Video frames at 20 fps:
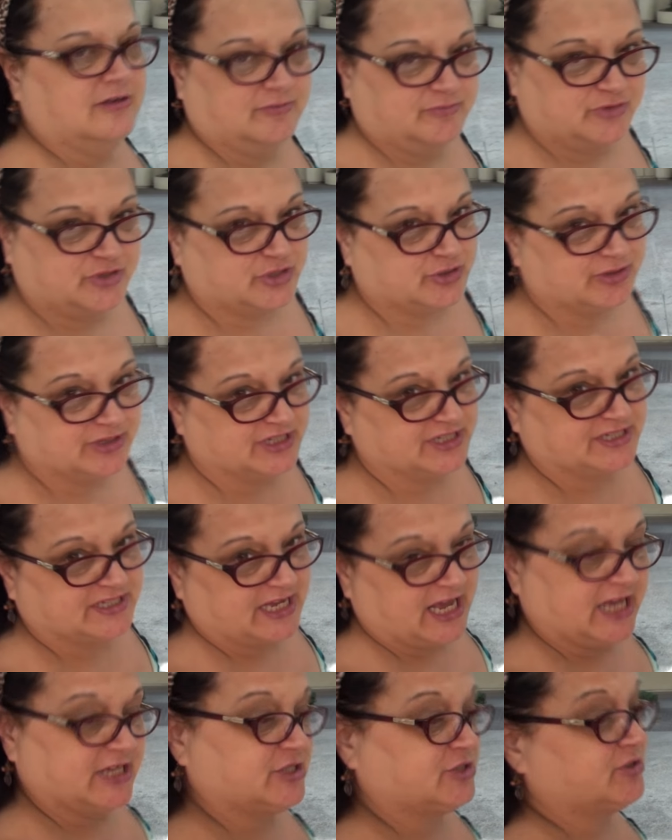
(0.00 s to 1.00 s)
I'm doing this
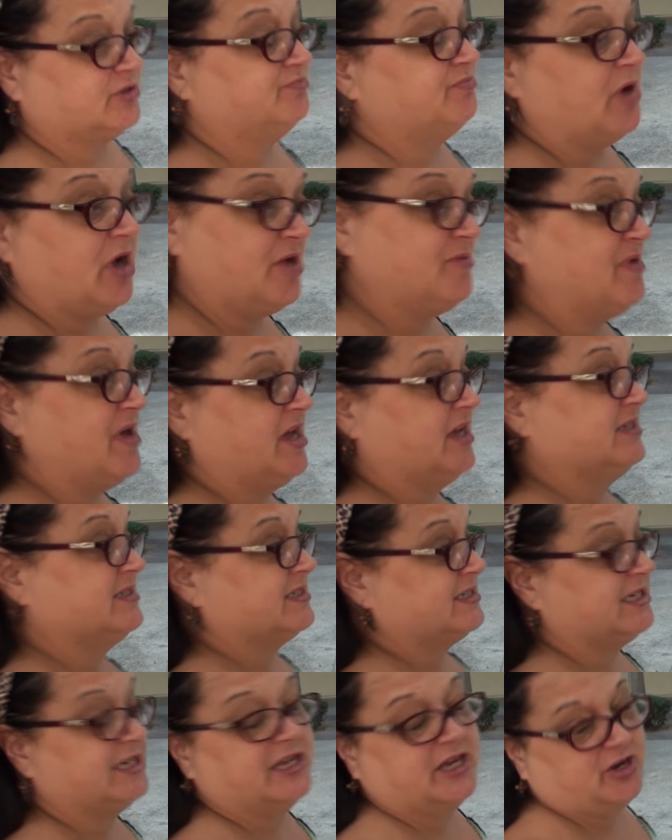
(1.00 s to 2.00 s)
gastric bypass
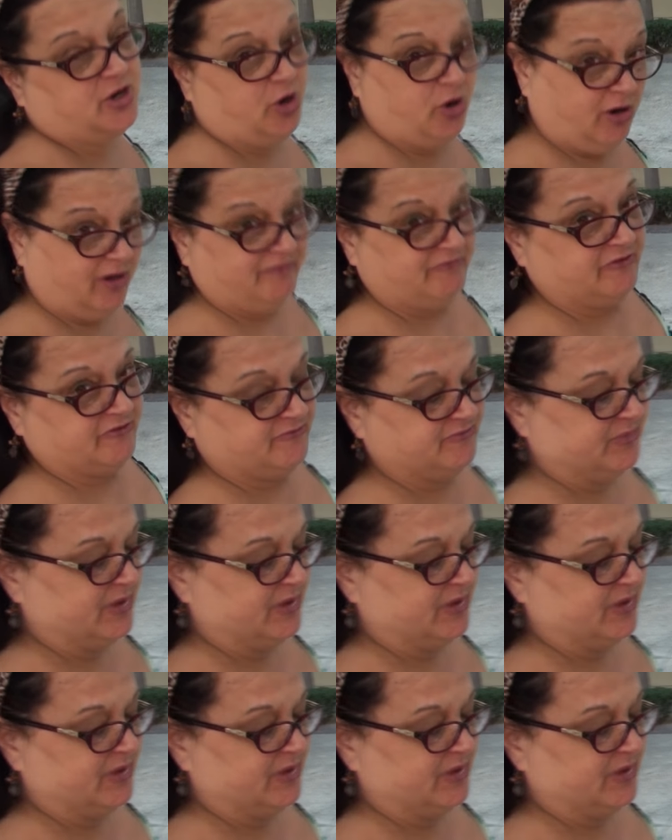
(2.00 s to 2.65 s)
to get off of